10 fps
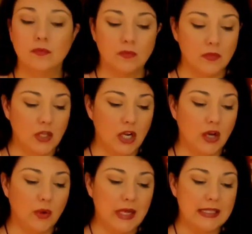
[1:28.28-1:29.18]
You
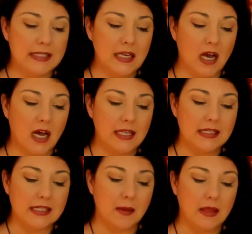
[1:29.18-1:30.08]
know, it's
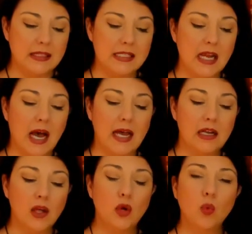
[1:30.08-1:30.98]
not
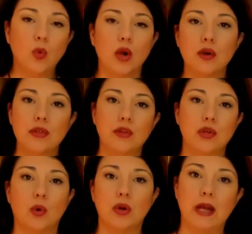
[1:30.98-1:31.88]
worth
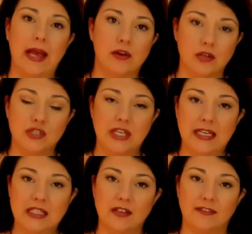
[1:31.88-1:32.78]
your
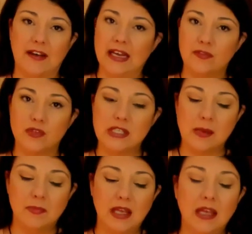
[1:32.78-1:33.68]
energy to fight for
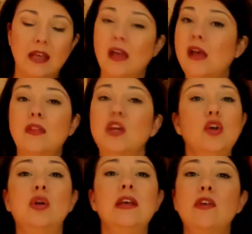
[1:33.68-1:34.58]
something that you
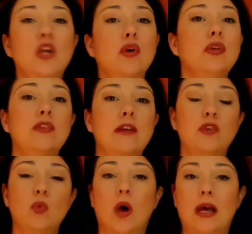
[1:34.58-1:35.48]
don't even know if
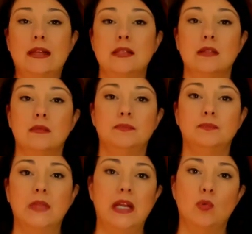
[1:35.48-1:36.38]
you want
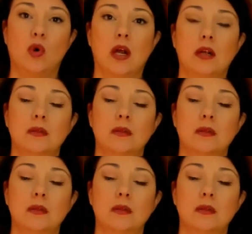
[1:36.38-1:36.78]
anymore.